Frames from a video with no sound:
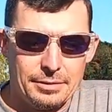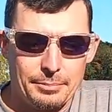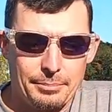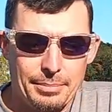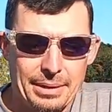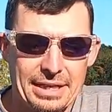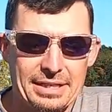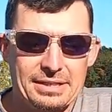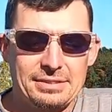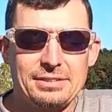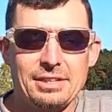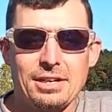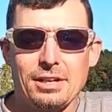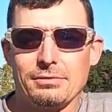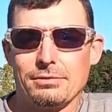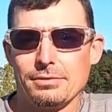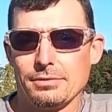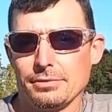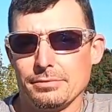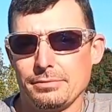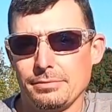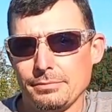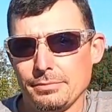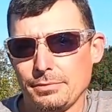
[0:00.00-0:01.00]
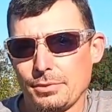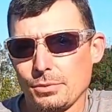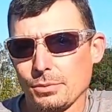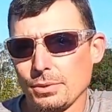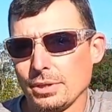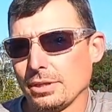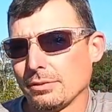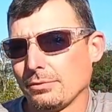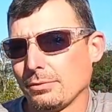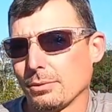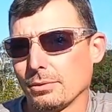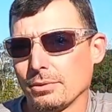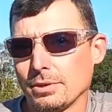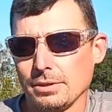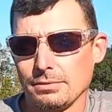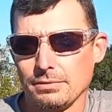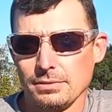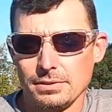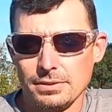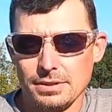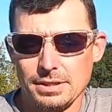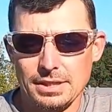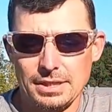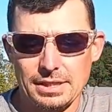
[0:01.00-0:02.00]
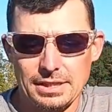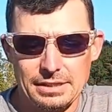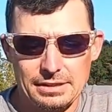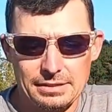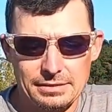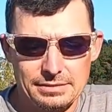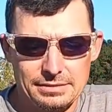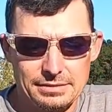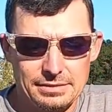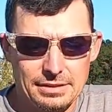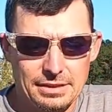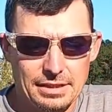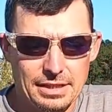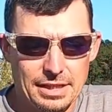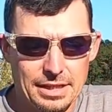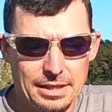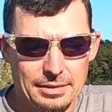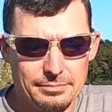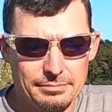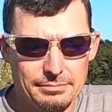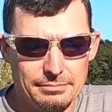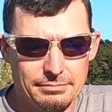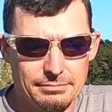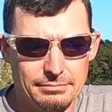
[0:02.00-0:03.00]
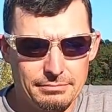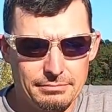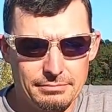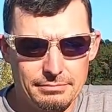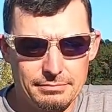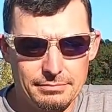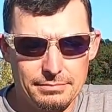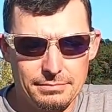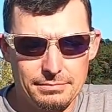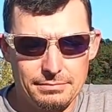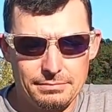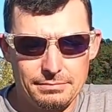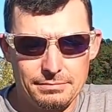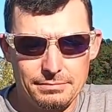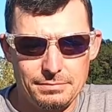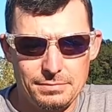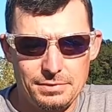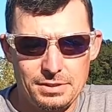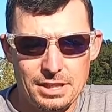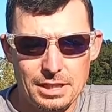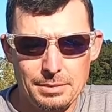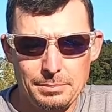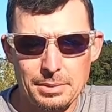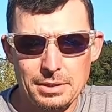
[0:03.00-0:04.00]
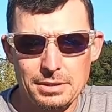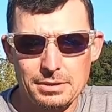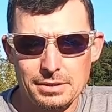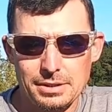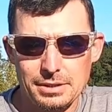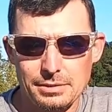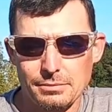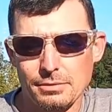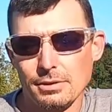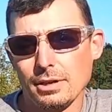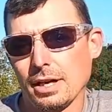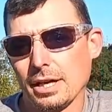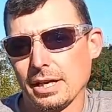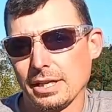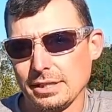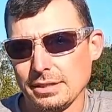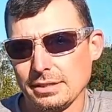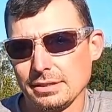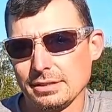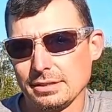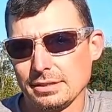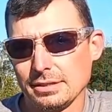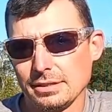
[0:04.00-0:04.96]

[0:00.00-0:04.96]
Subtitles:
based off of 3 or 4 different things, I'm typically right.